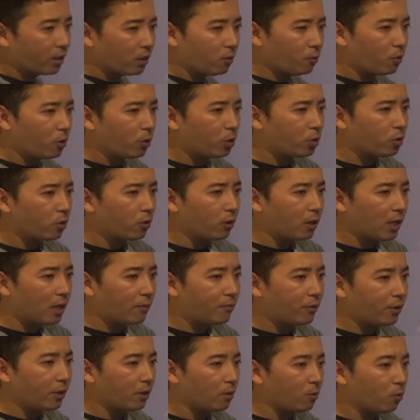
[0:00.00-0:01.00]
I think we also
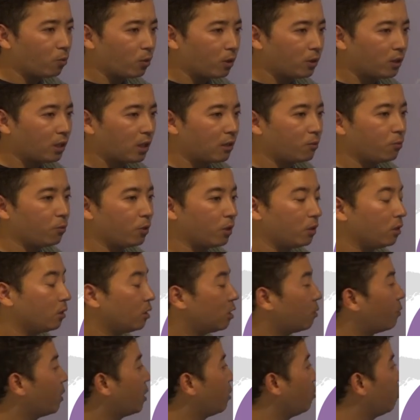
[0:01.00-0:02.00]
collaborated one time with
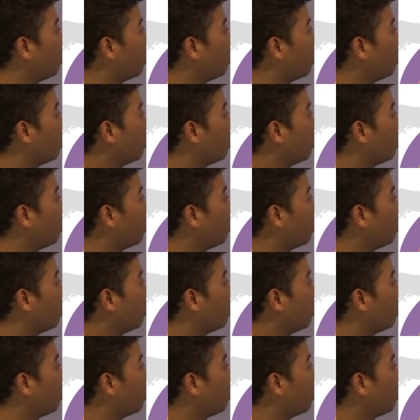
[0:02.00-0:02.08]
Tibet